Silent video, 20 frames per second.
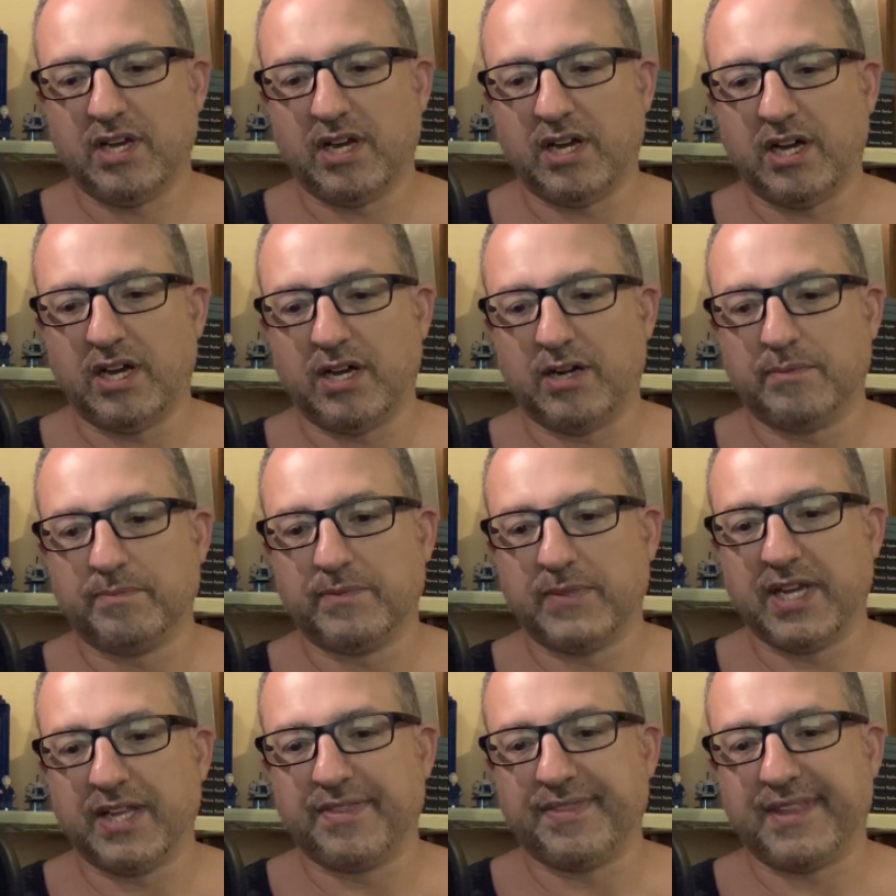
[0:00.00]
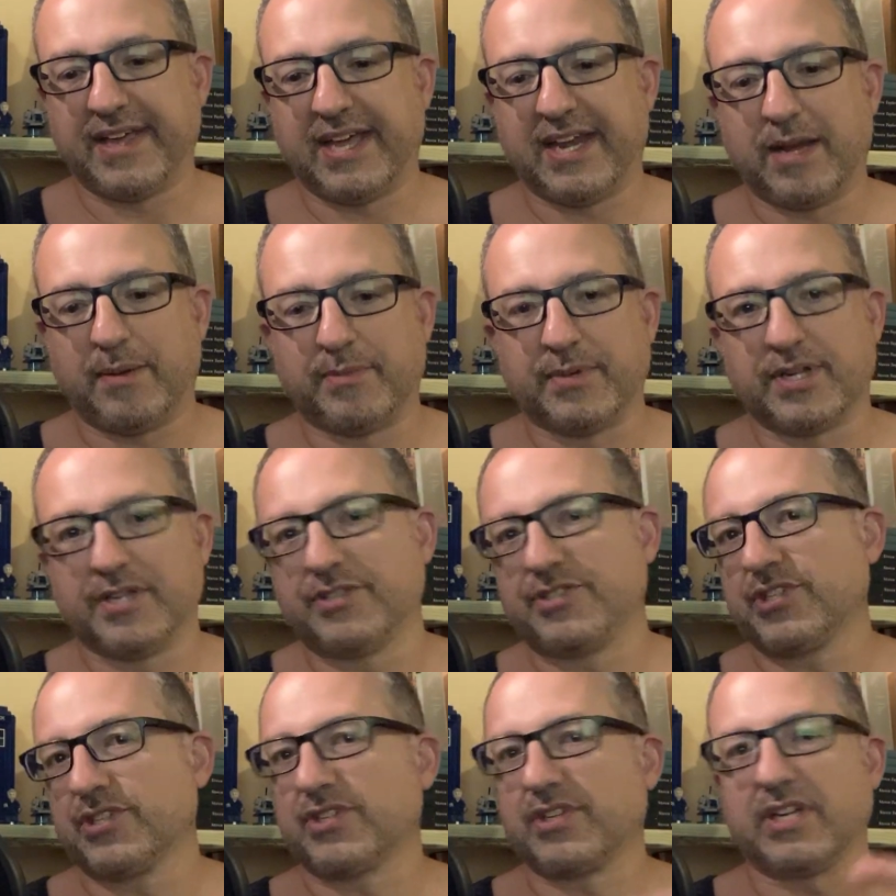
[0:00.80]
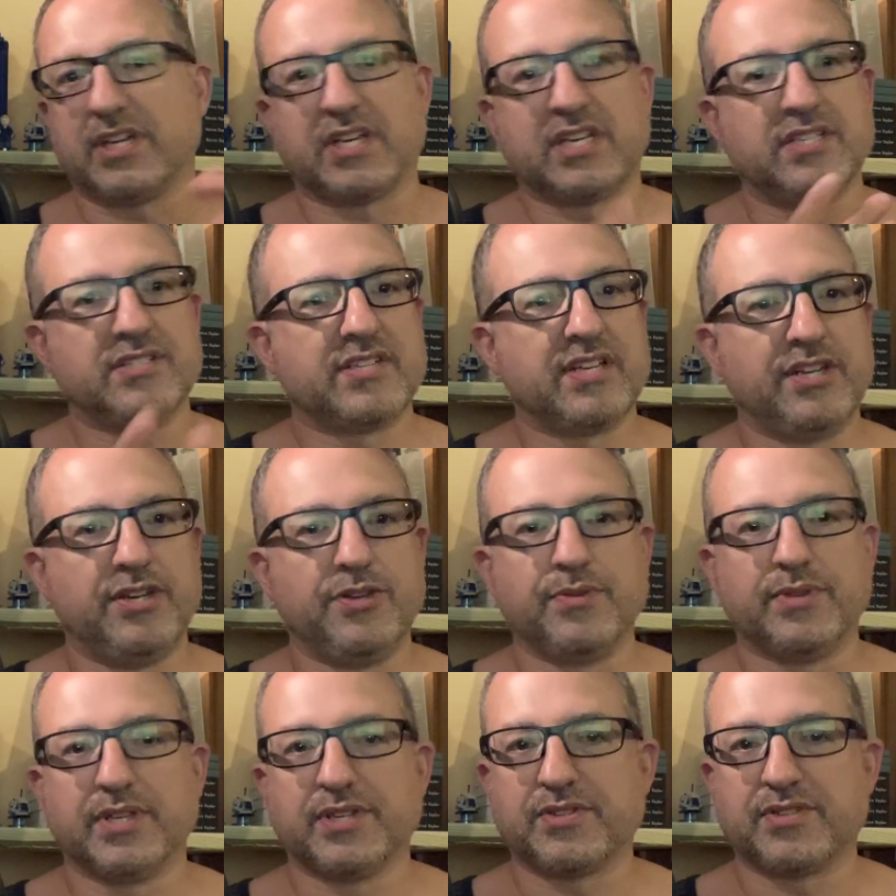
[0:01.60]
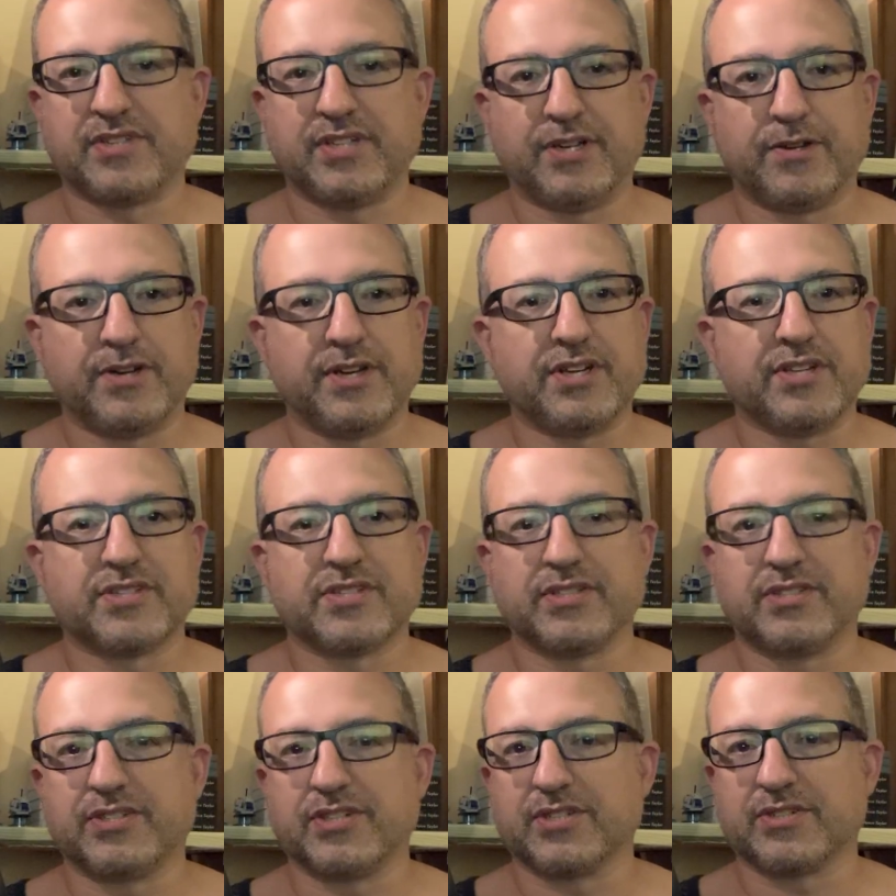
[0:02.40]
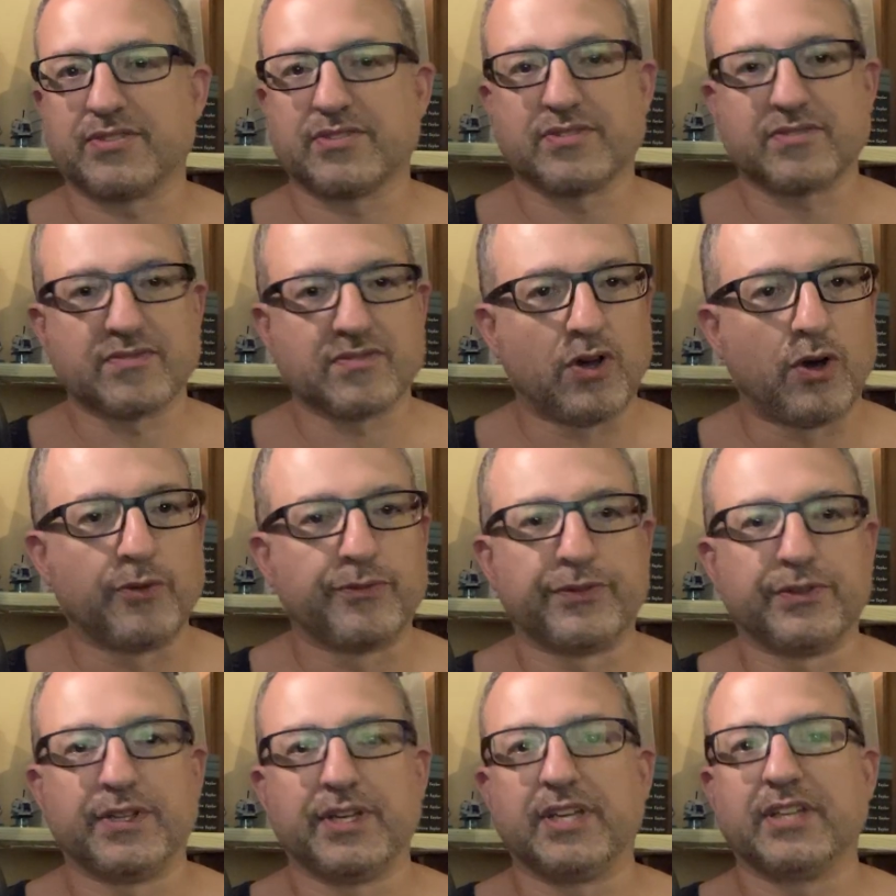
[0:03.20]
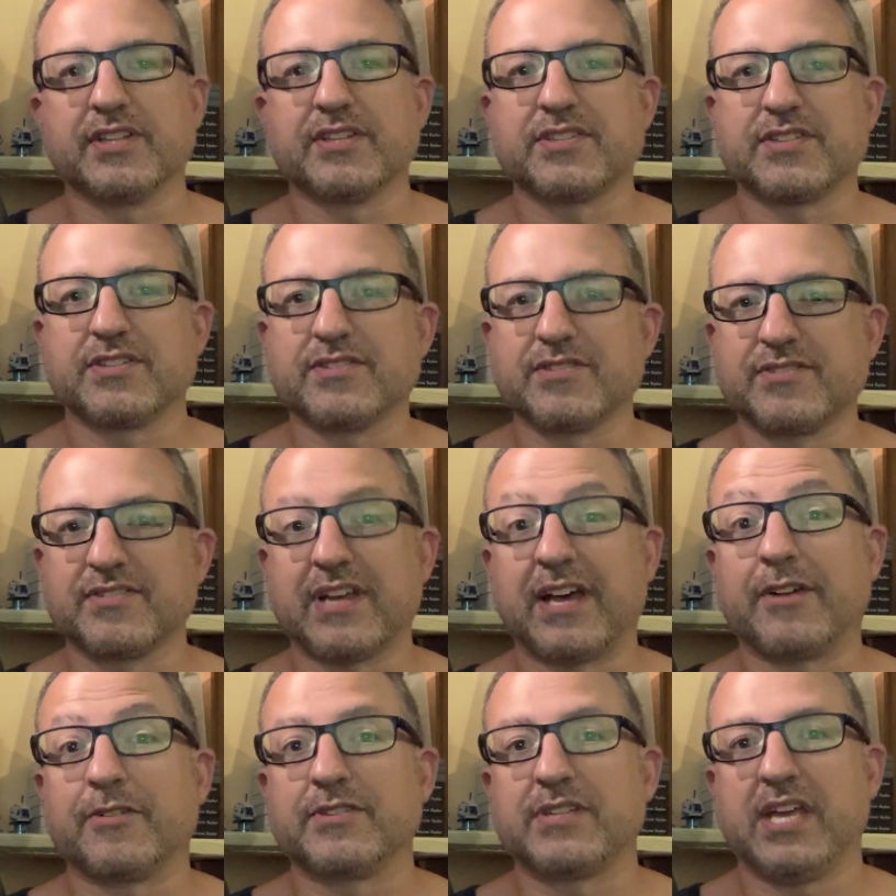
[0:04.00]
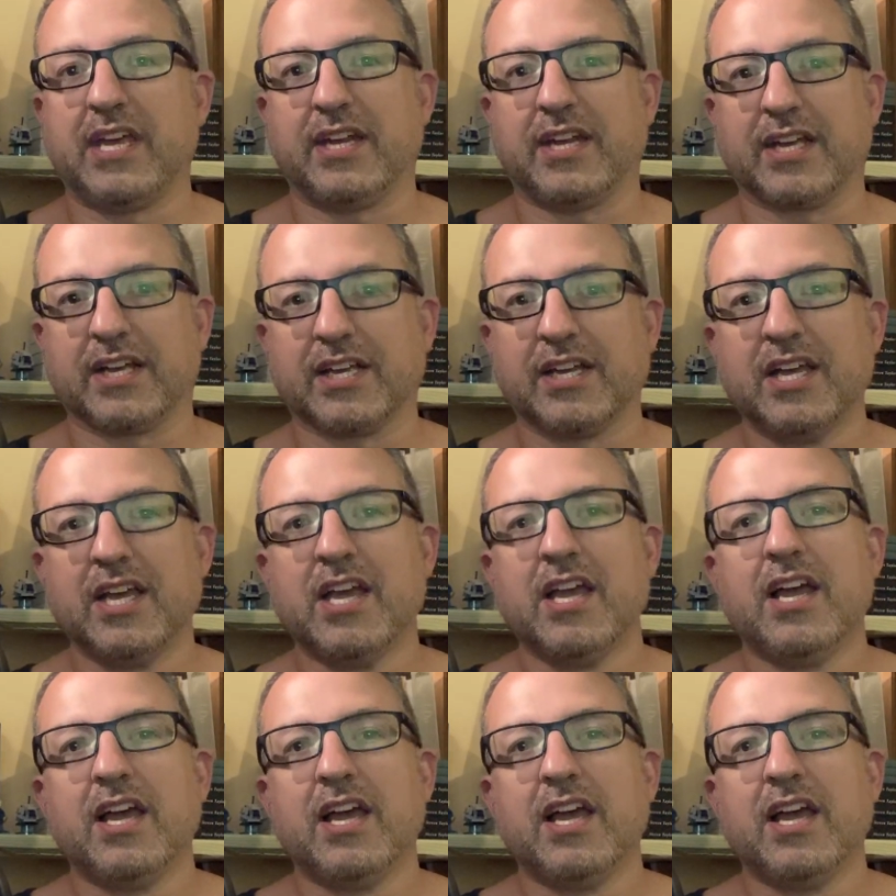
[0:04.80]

And then I'm just going to continue this series and just hopefully this is entertaining.